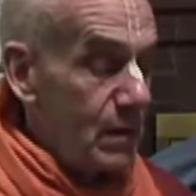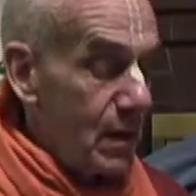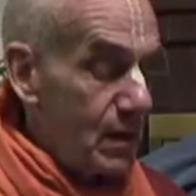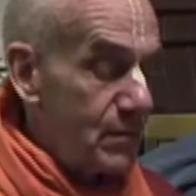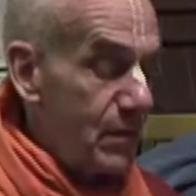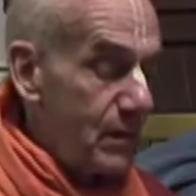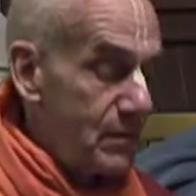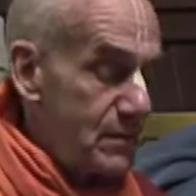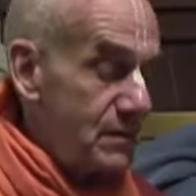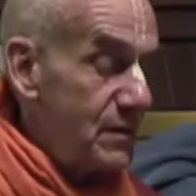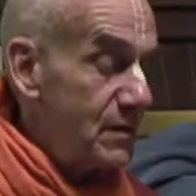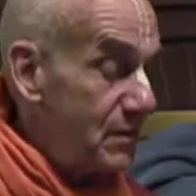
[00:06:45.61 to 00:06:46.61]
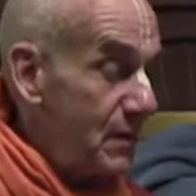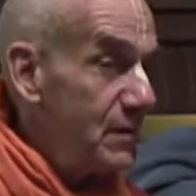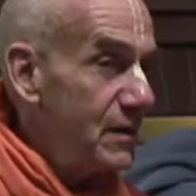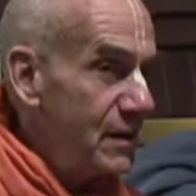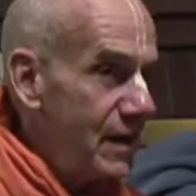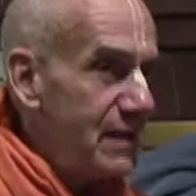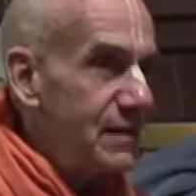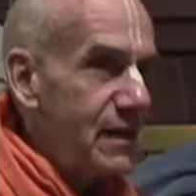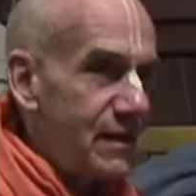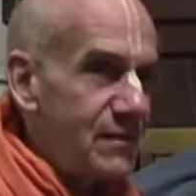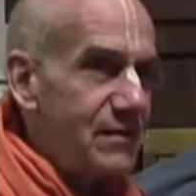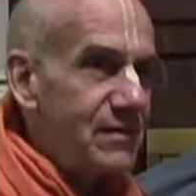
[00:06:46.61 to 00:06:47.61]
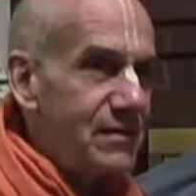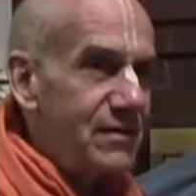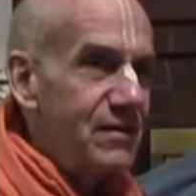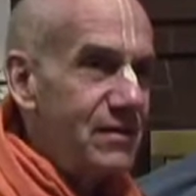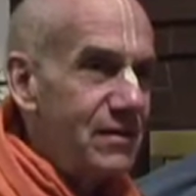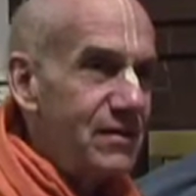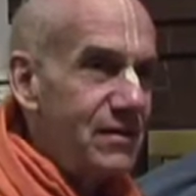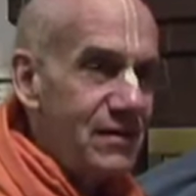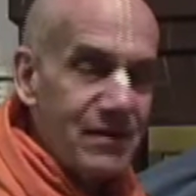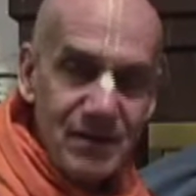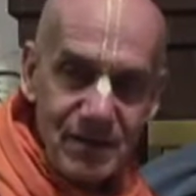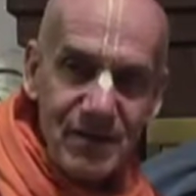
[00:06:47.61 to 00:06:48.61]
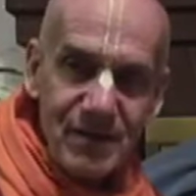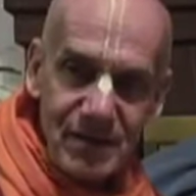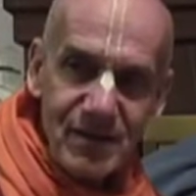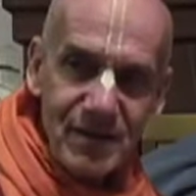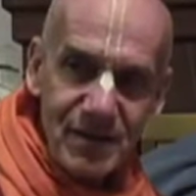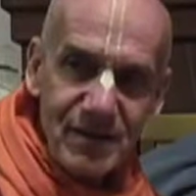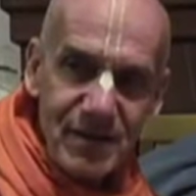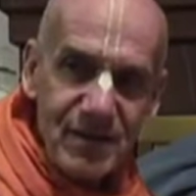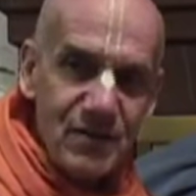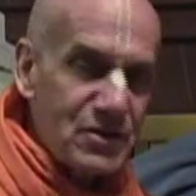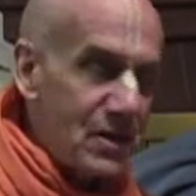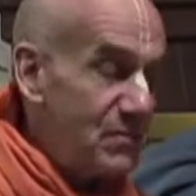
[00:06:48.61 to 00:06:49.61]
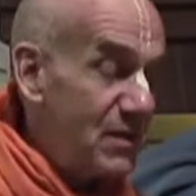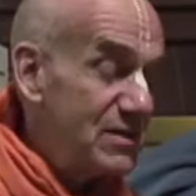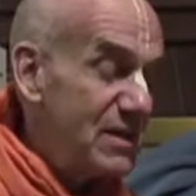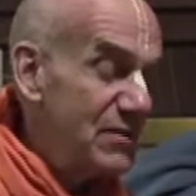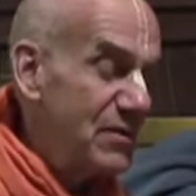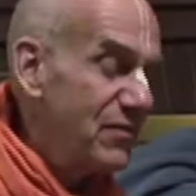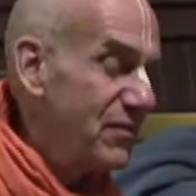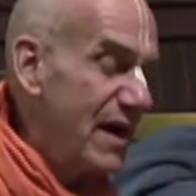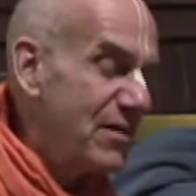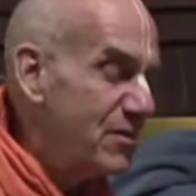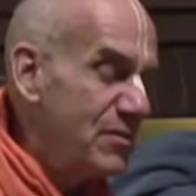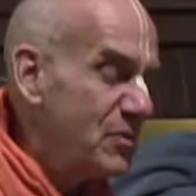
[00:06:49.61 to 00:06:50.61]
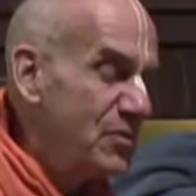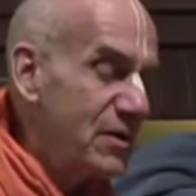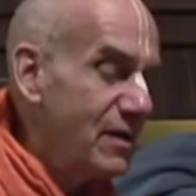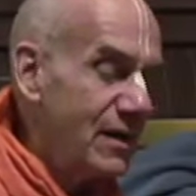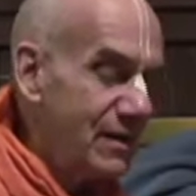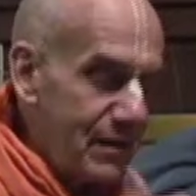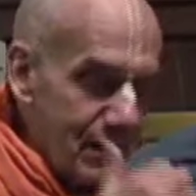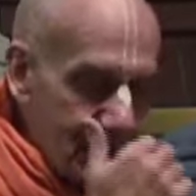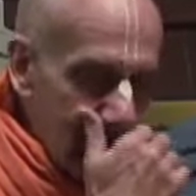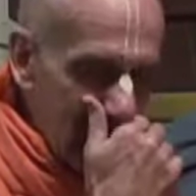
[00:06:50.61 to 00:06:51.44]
And Prabhupada said, he liked that. He liked that. You know, sometimes I would flatter him, he wouldn't like it.